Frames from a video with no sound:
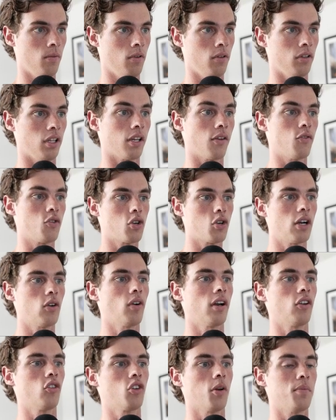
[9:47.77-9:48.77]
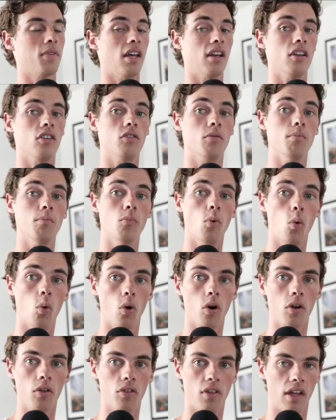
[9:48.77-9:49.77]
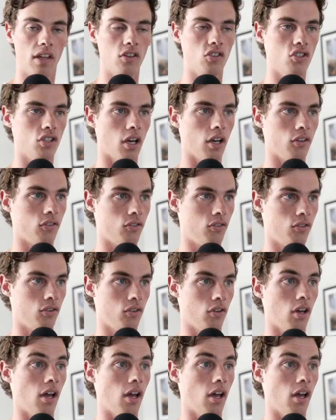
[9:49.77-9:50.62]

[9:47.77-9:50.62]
like, if you're trying to write a script that is more than just